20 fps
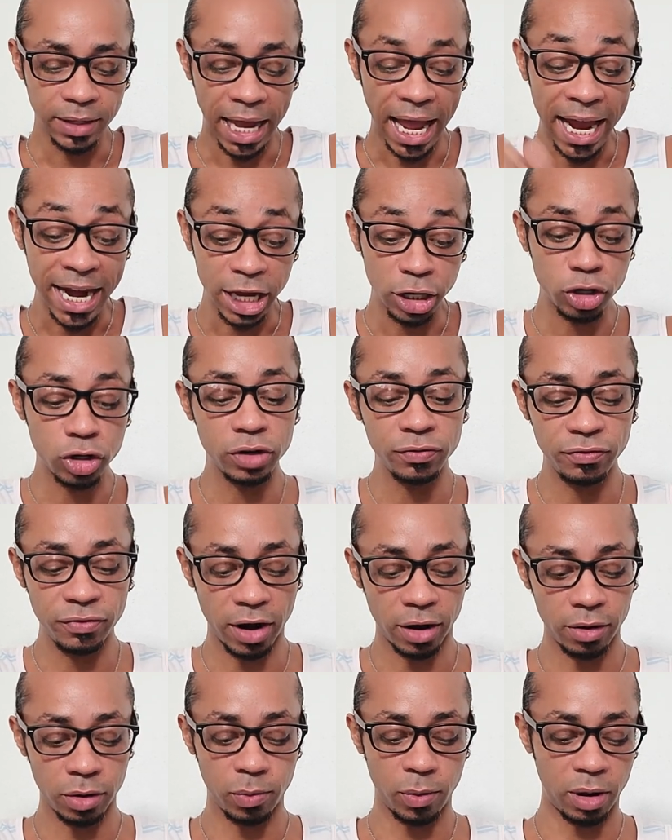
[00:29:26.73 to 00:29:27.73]
And it could
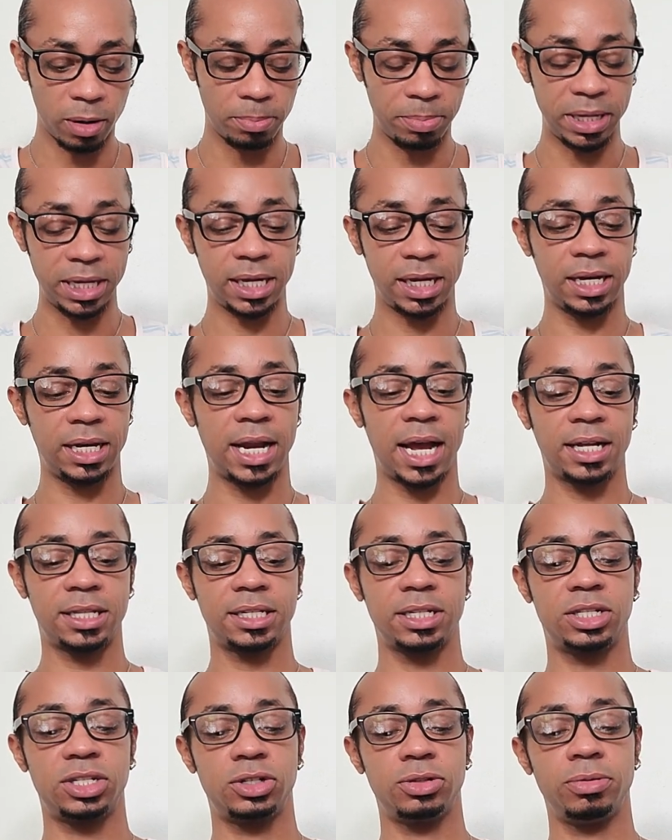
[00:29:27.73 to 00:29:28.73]
very well be
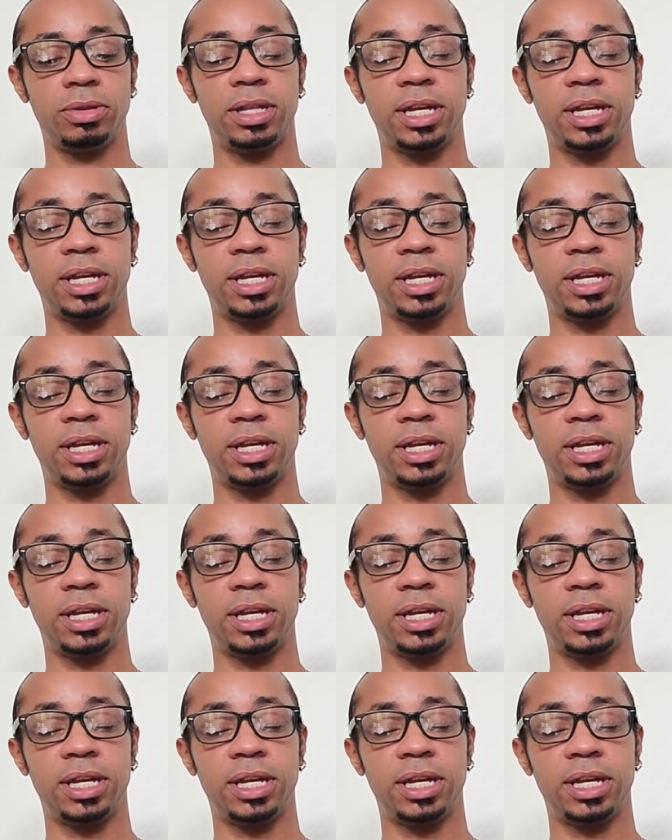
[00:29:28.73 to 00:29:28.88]
connected to